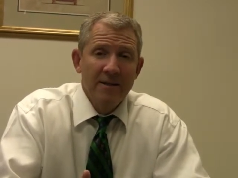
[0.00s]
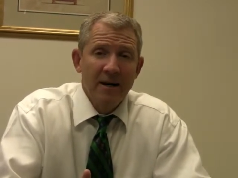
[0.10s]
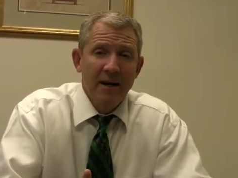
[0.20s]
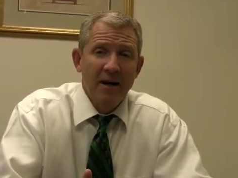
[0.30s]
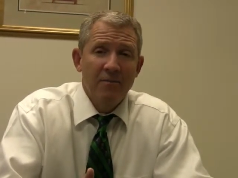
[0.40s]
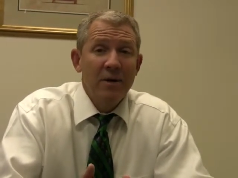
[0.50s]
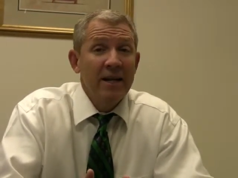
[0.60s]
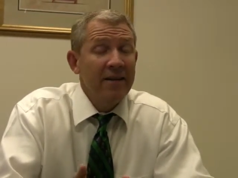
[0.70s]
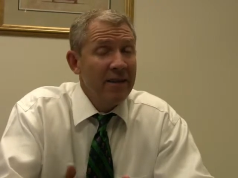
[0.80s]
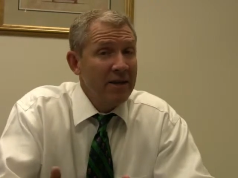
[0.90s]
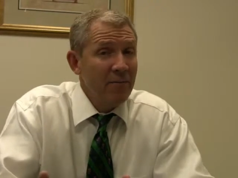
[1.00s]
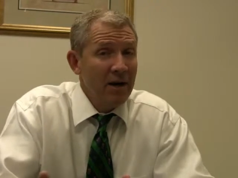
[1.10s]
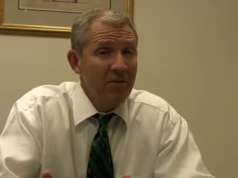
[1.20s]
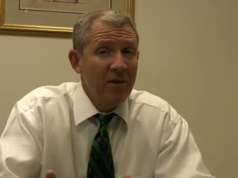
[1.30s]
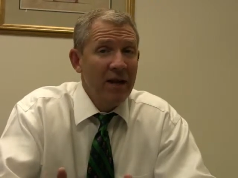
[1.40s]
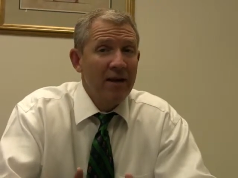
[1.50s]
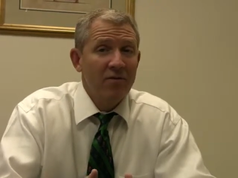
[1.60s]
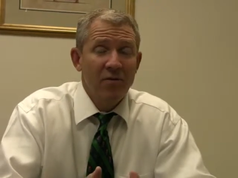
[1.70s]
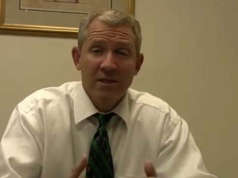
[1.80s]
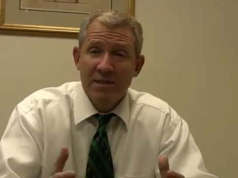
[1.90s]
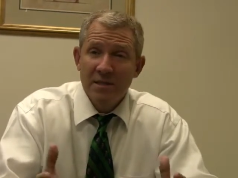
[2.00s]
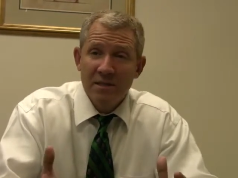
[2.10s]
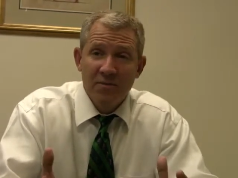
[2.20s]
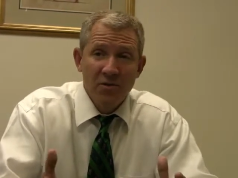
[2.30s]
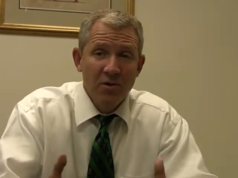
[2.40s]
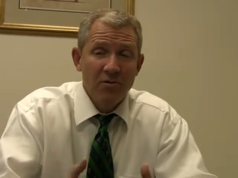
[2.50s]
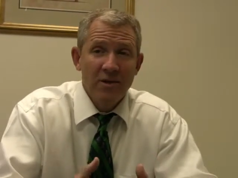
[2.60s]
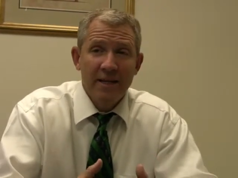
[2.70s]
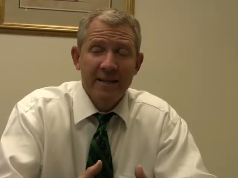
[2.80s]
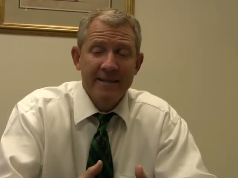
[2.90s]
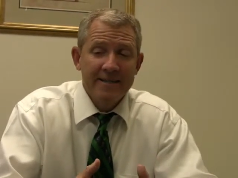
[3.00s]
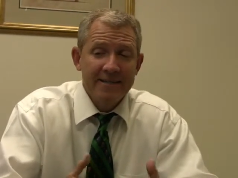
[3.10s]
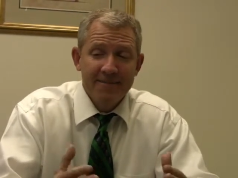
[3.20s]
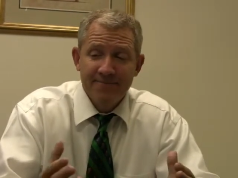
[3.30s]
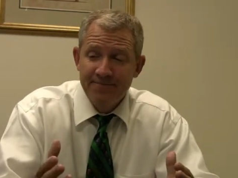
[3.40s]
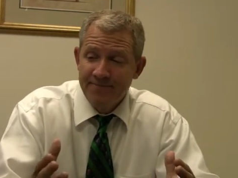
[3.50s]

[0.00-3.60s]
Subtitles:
But anything above that, for instance, if you owned a